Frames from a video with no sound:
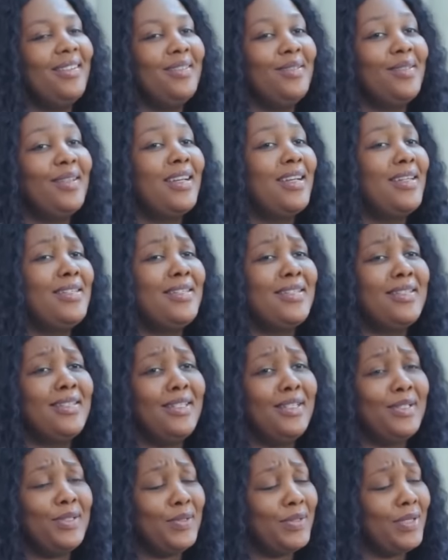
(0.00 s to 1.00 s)
look at this
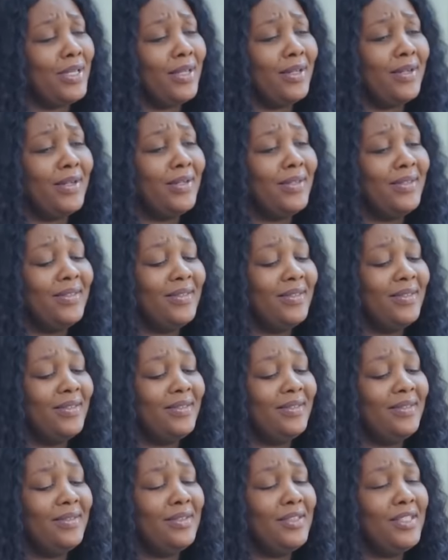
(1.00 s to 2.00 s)
little girl.
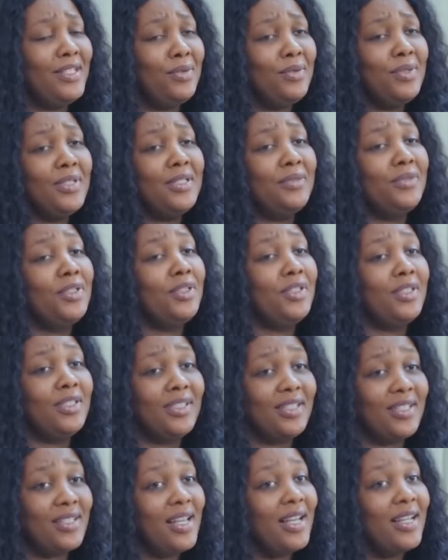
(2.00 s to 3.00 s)
She won't even
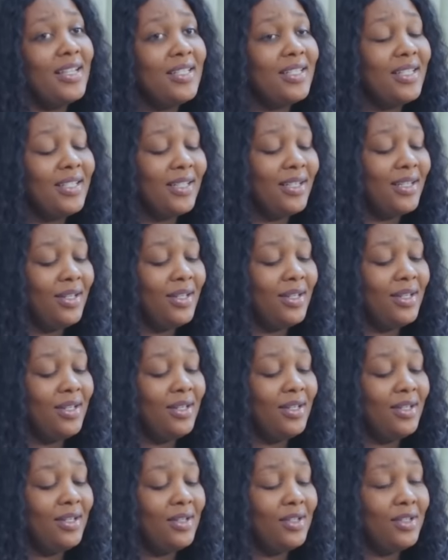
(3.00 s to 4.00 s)
understand.
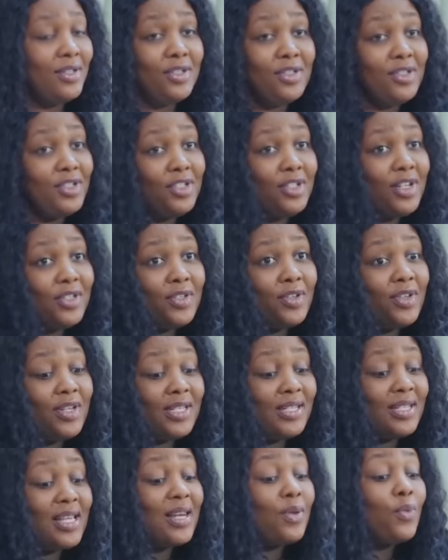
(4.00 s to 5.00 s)
She doesn't
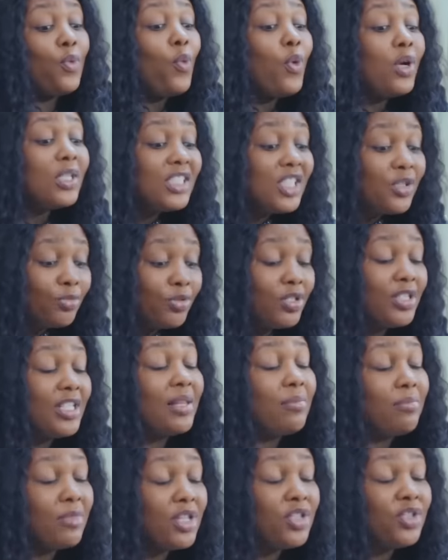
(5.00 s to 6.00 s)
understand what this
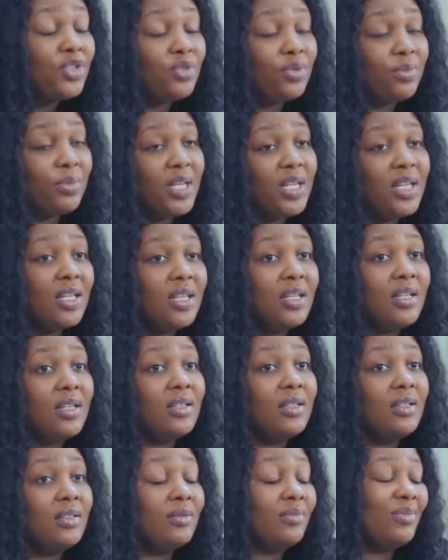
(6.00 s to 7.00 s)
project means to me.
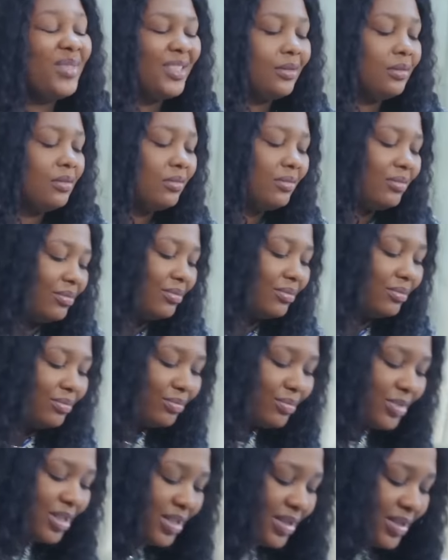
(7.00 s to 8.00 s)

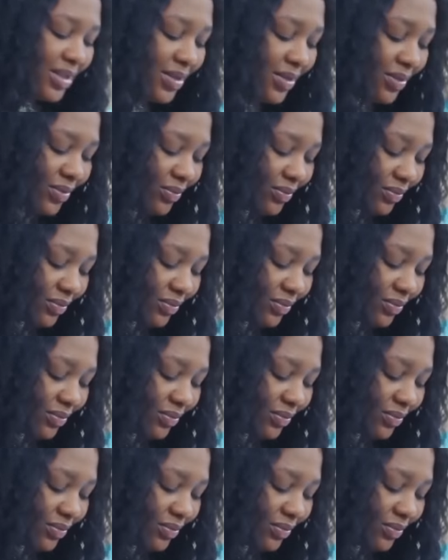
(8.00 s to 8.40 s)
Please.